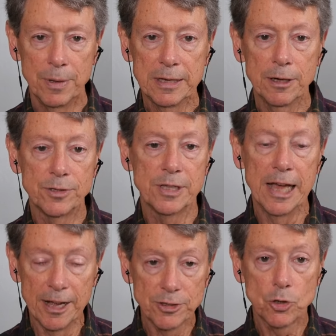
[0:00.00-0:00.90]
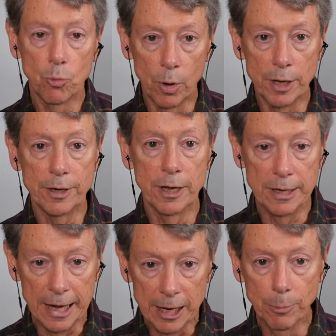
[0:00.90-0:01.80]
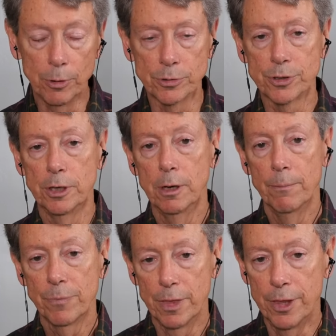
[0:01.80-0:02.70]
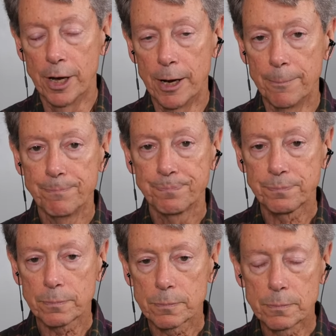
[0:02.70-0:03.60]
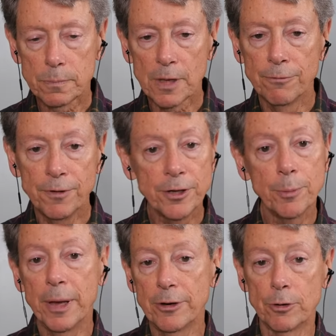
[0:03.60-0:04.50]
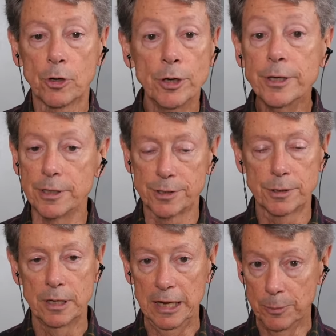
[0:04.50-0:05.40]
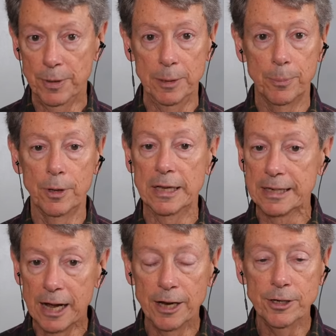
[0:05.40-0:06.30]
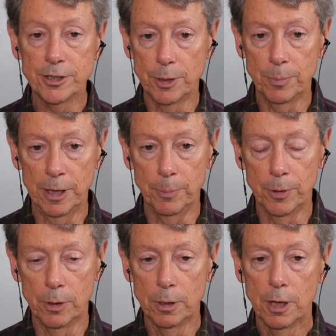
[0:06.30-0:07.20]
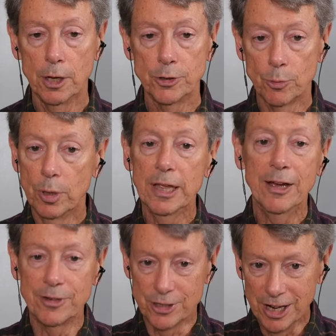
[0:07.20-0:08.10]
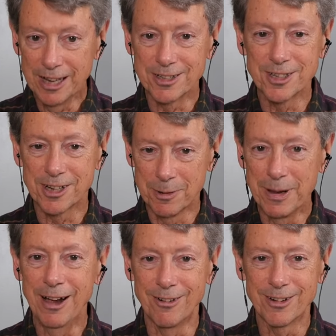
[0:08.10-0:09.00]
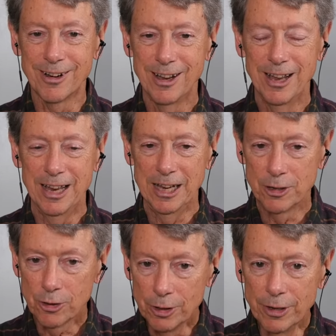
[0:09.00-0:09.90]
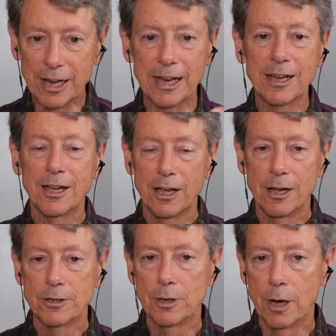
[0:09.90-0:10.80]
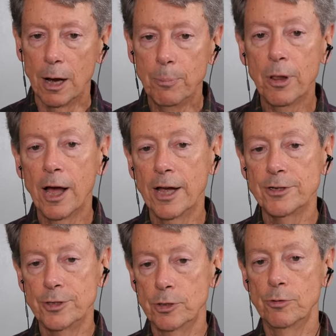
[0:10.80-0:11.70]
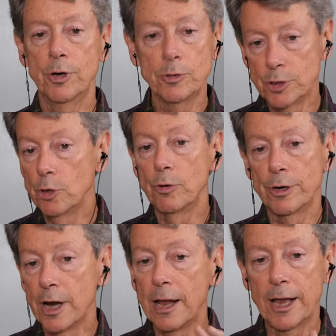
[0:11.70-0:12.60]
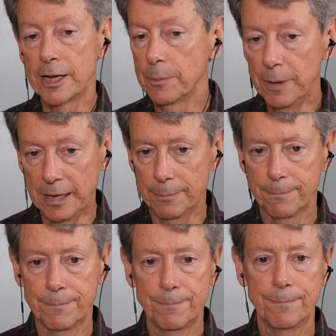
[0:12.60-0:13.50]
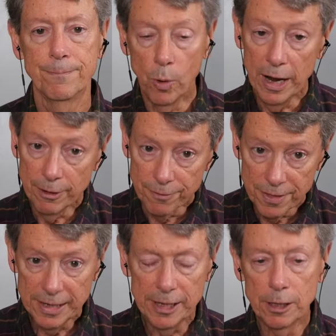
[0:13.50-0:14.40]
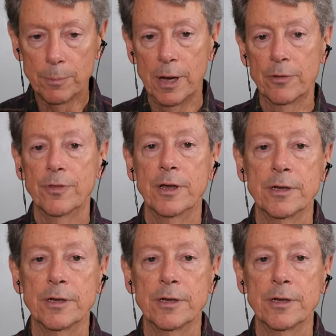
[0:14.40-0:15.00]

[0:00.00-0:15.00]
because that's what enables the fundamental goodness in people and kindness in people to really have a chance to come out, including applied to those who are not like me, a way of thinking about